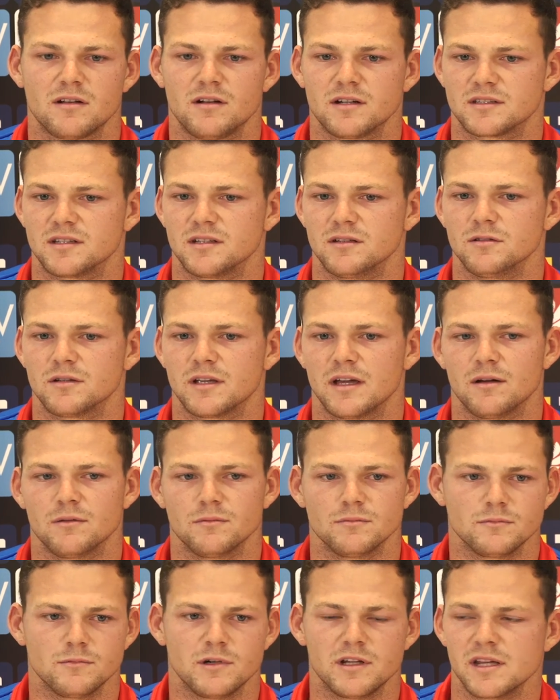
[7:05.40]
like to look
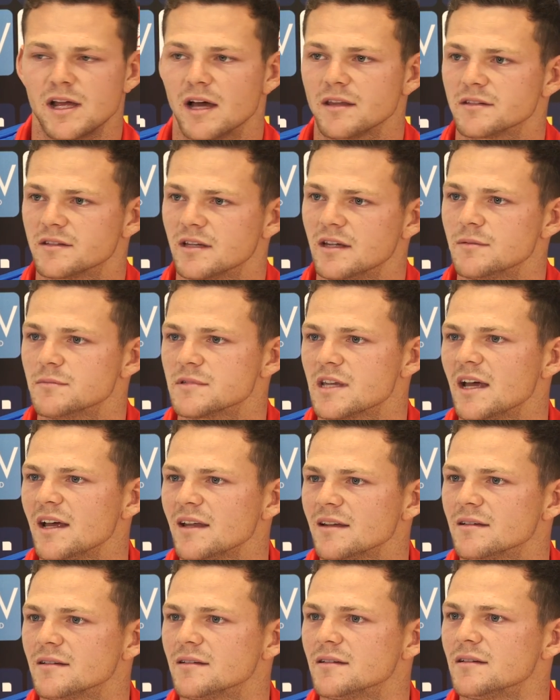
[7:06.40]
at where the other team's
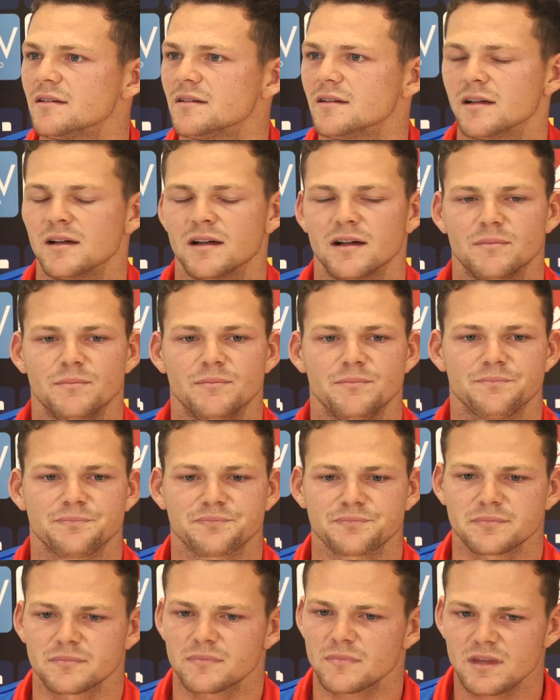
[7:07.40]
at in
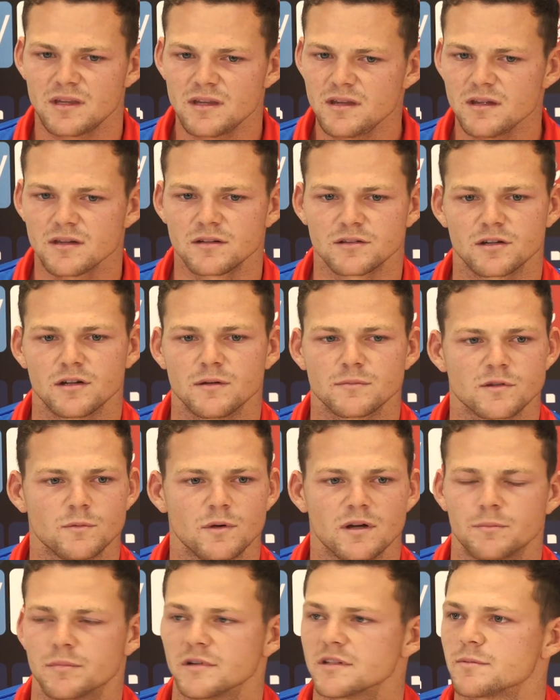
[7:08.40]
terms of
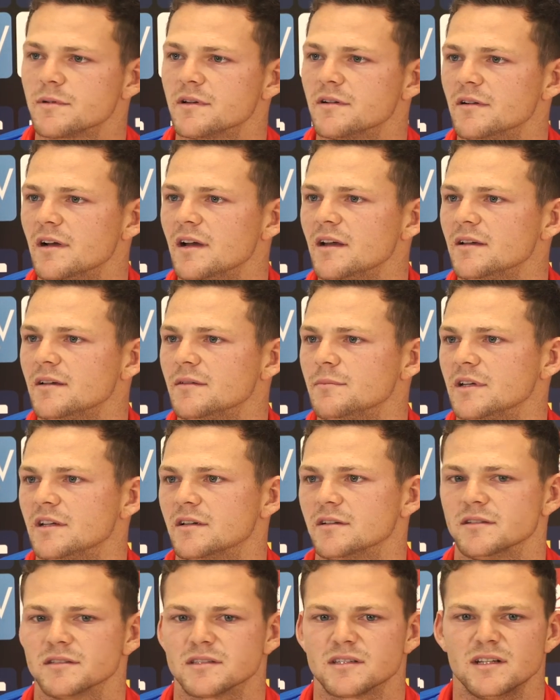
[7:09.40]
where Brisbane are at,
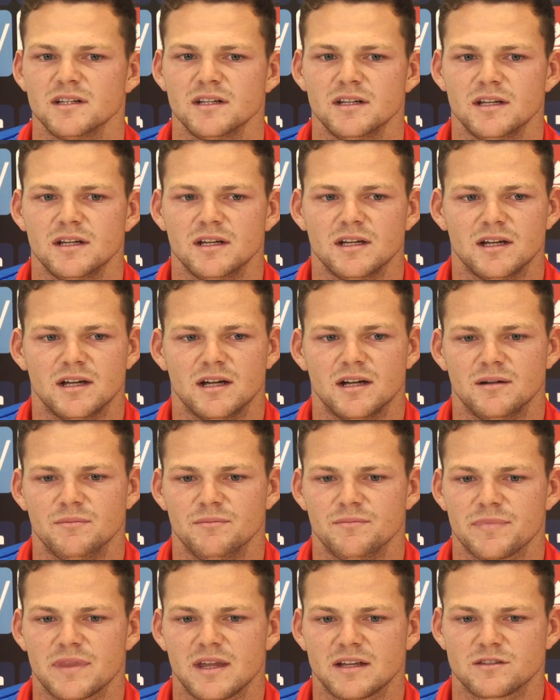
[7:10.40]
because
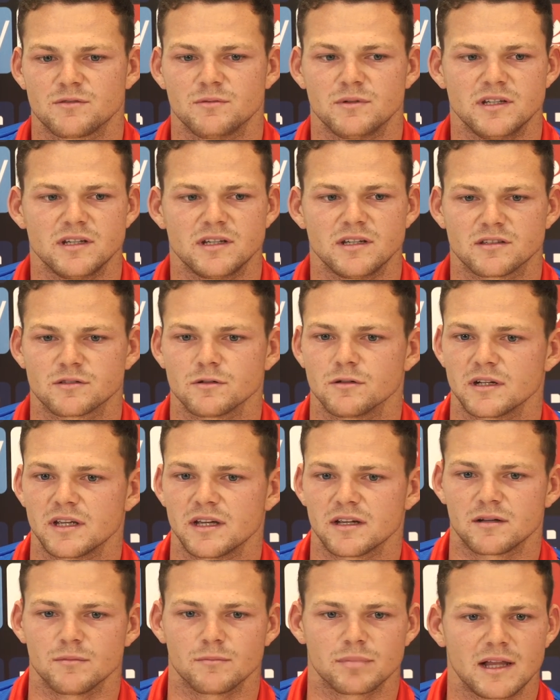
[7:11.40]
that's when you can sort of
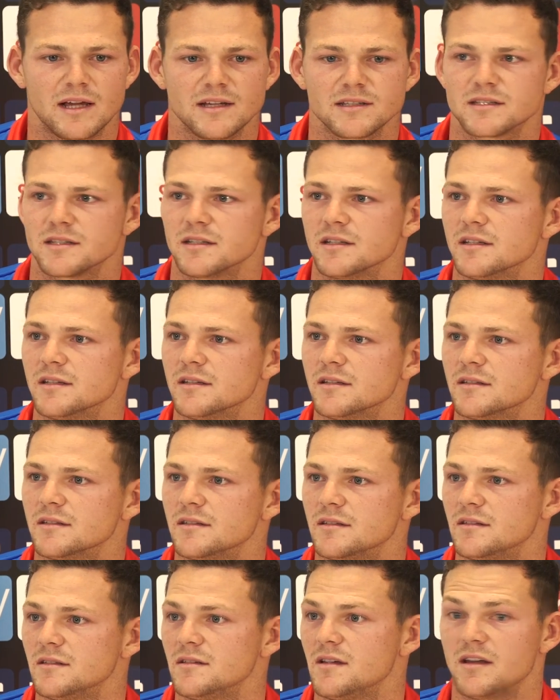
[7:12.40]
get complacent.
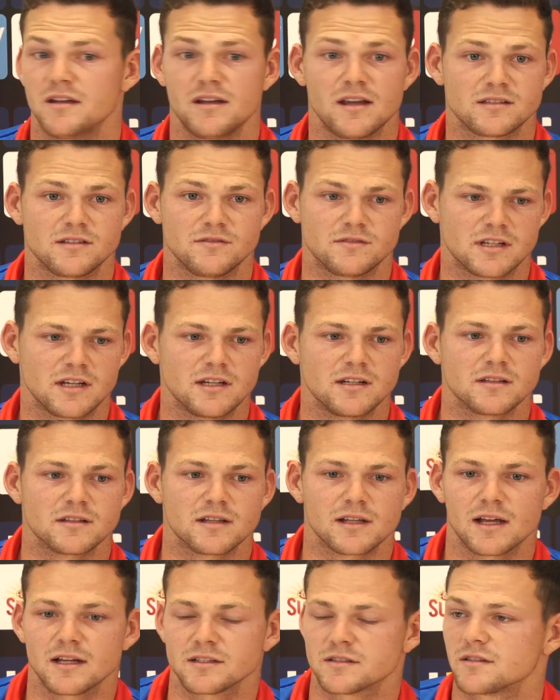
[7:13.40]
And as you've seen in
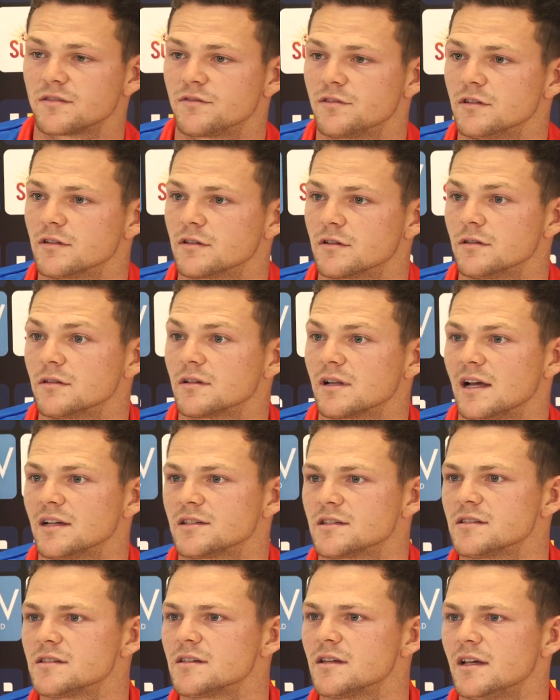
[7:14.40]
the last few Q
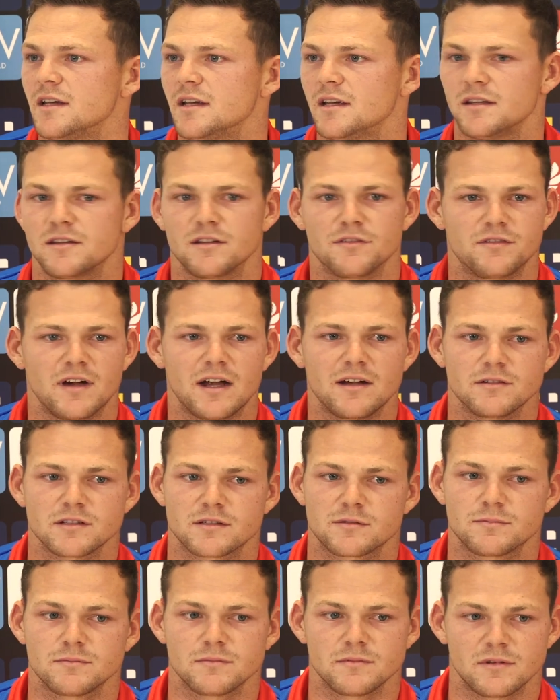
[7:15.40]
clashes, the
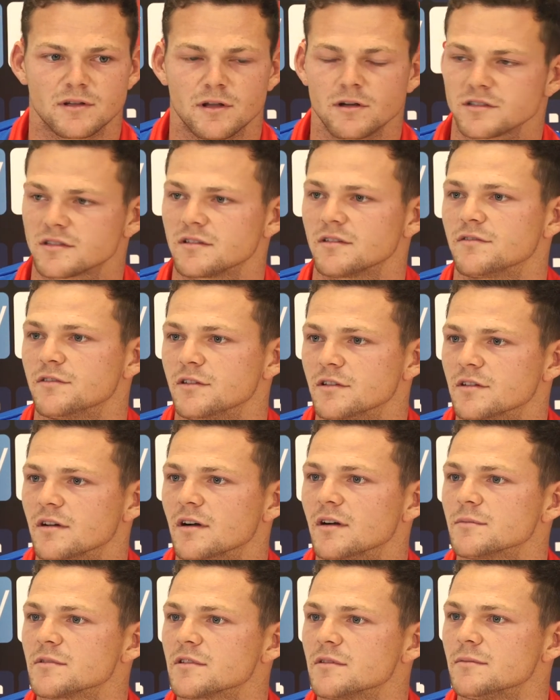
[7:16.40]
favourites lost a few
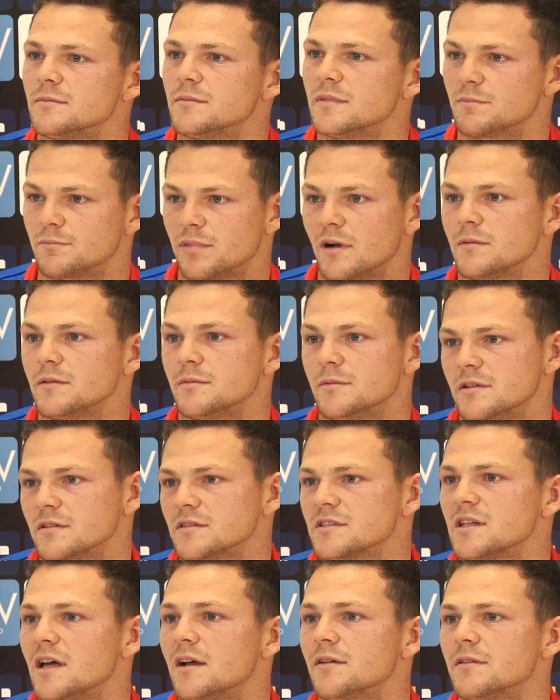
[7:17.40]
times, probably
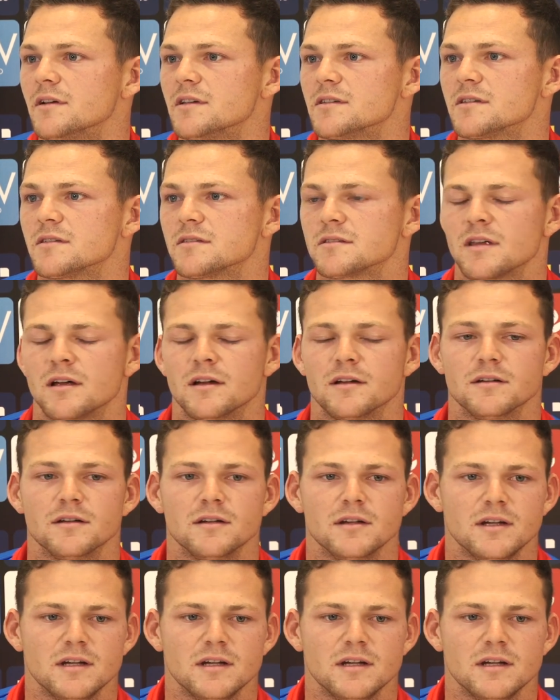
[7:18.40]
because of that reason. So